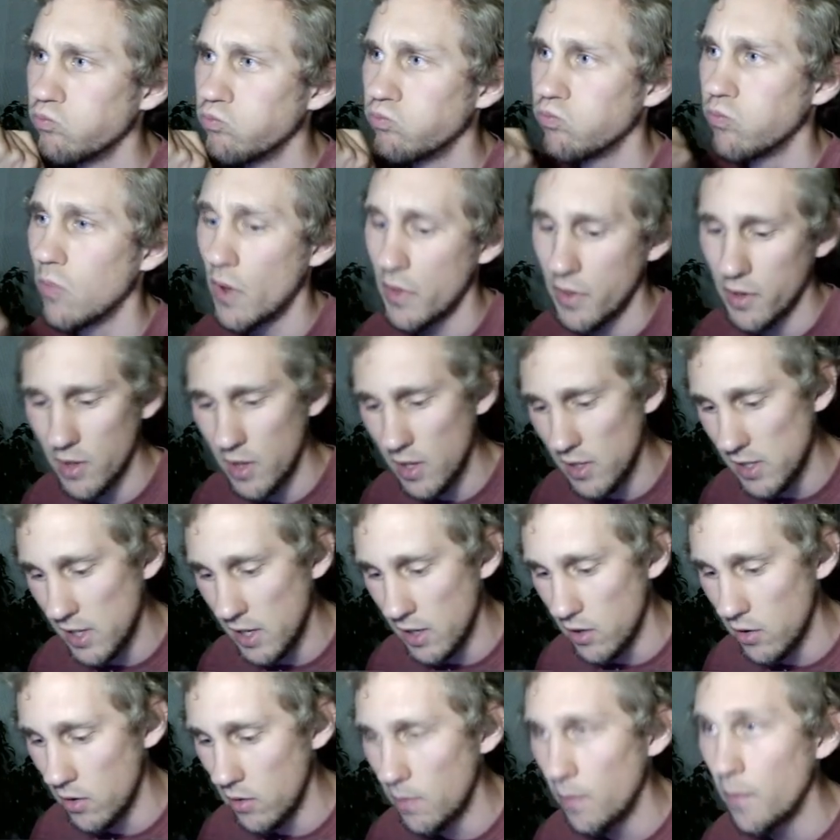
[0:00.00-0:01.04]
I think that's
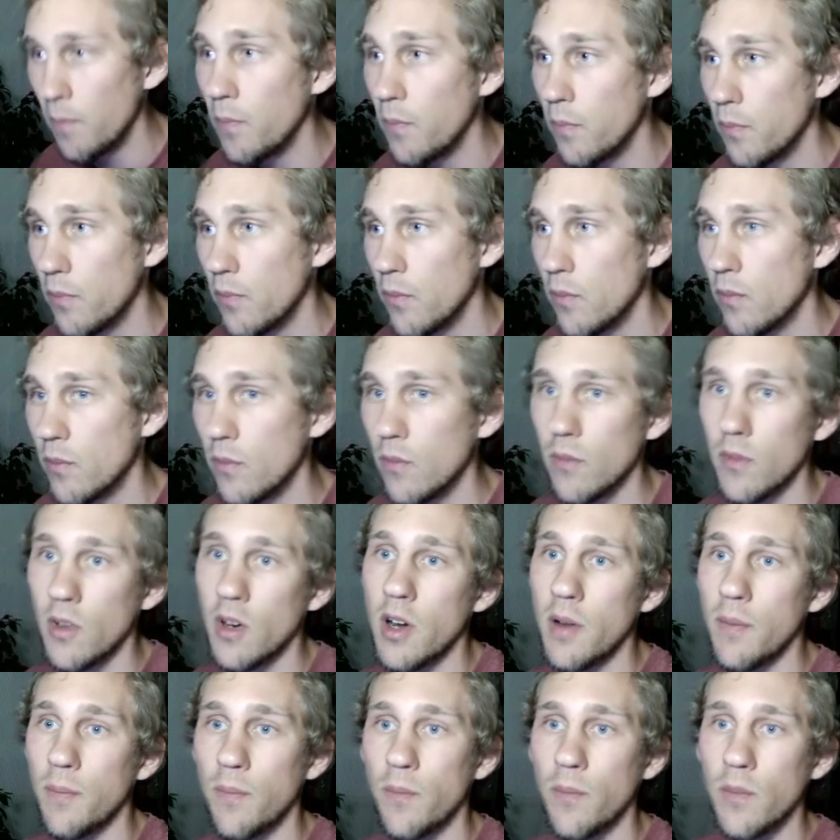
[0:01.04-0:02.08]
accurate. All
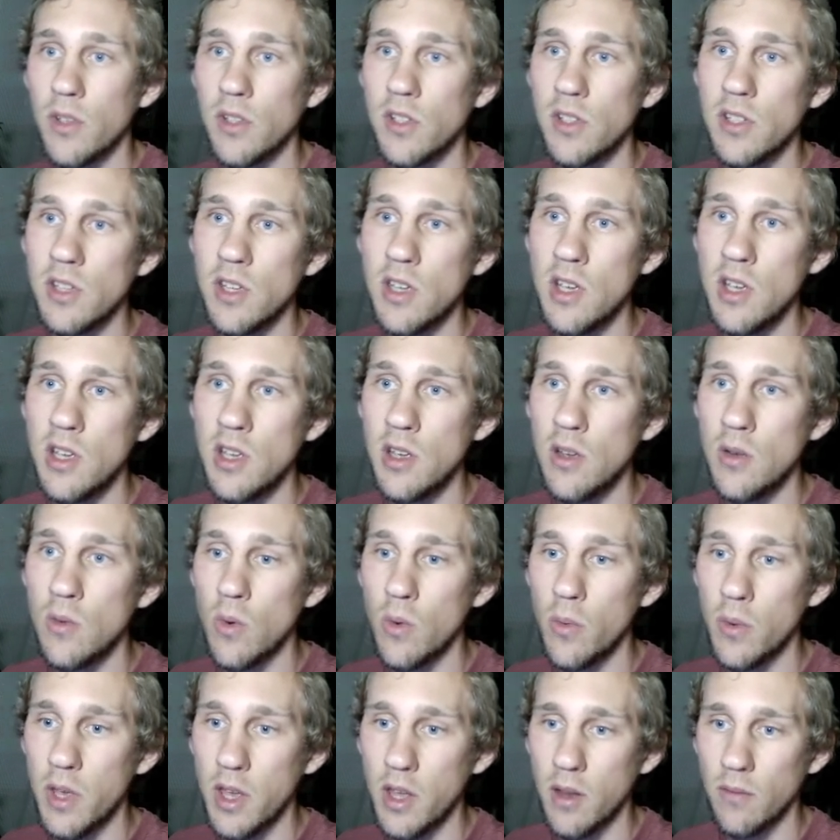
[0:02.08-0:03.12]
right, let's see what
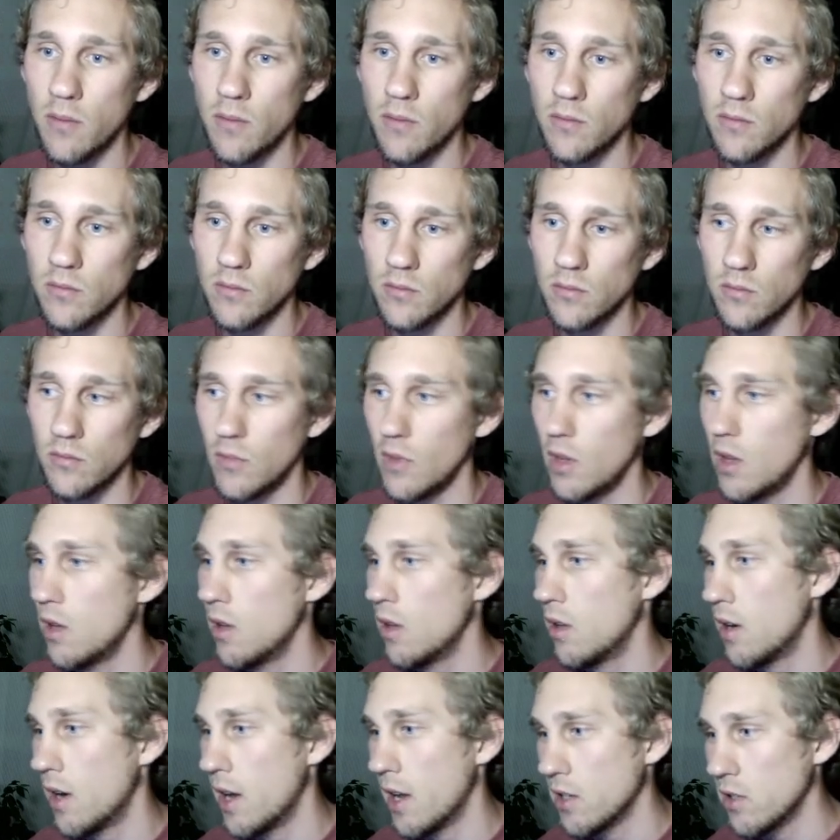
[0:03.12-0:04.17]
we get.
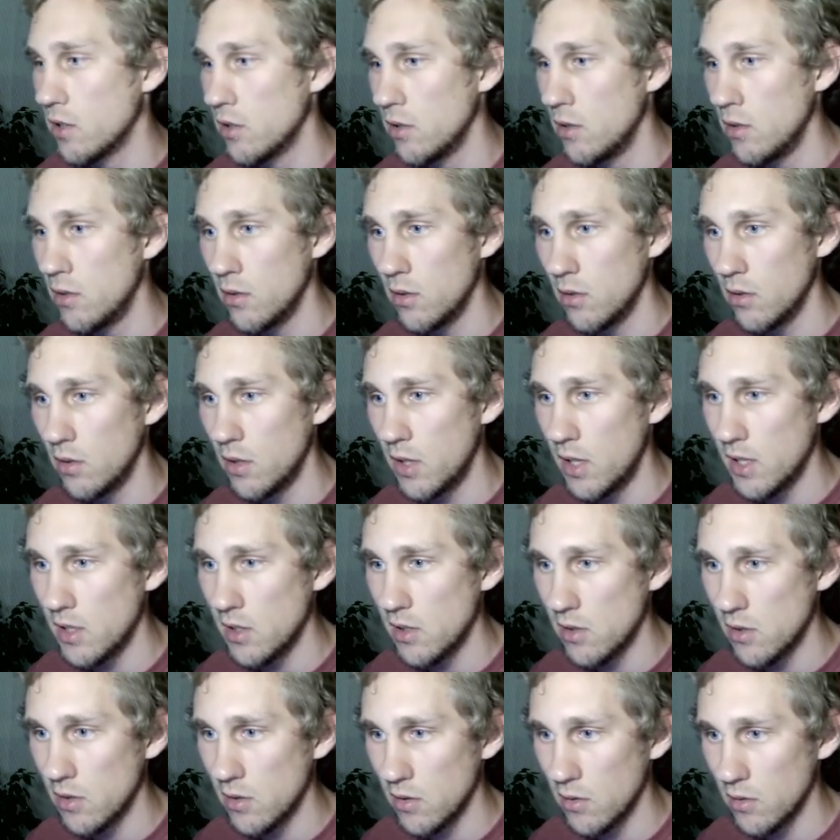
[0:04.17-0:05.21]
And actually,
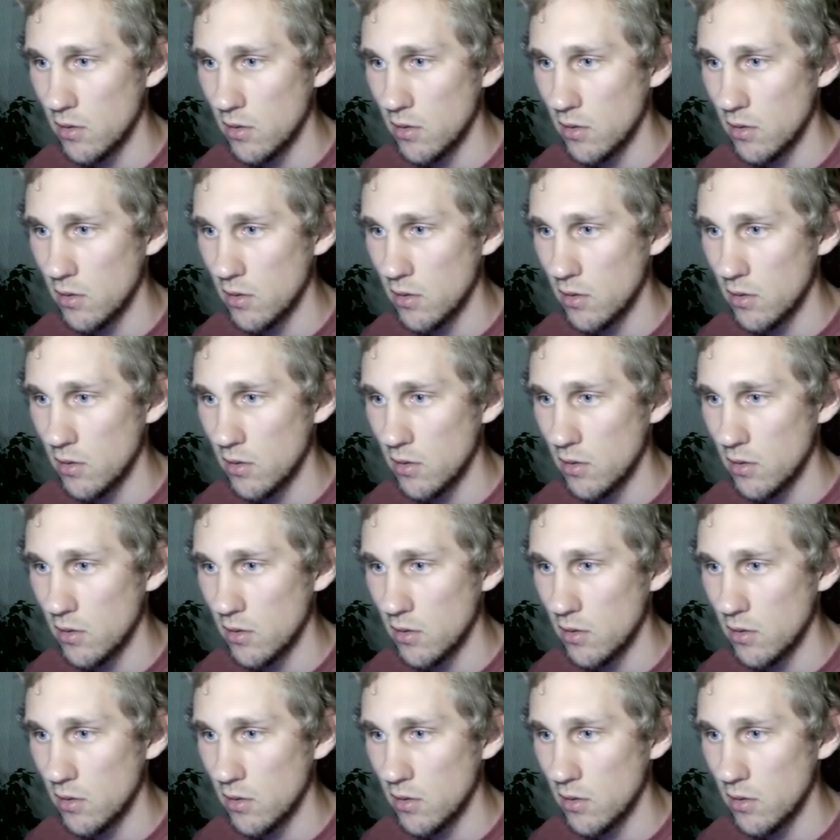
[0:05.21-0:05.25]
let's